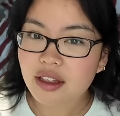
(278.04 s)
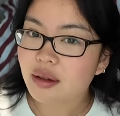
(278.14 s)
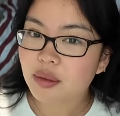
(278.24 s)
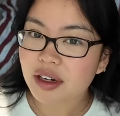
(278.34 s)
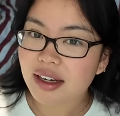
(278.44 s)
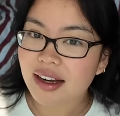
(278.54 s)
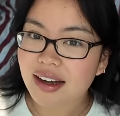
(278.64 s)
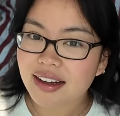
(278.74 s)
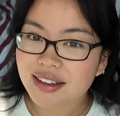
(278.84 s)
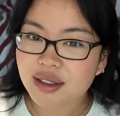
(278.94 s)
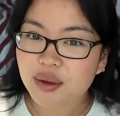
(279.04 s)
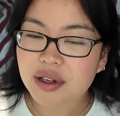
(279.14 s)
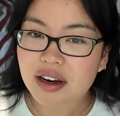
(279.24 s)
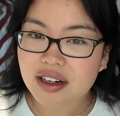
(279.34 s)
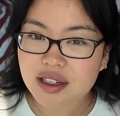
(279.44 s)
Good morning, guys.
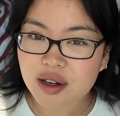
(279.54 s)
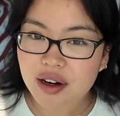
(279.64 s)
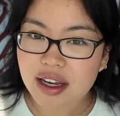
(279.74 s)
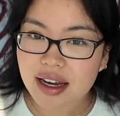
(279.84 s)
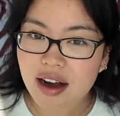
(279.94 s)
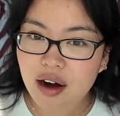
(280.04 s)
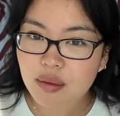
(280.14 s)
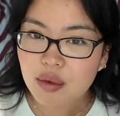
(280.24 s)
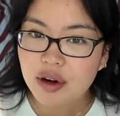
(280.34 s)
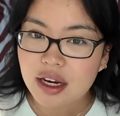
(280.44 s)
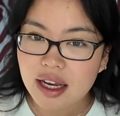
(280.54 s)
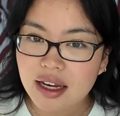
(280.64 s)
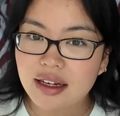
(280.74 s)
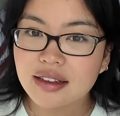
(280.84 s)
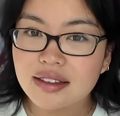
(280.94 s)
We are starting our
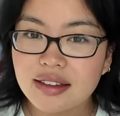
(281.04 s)
morning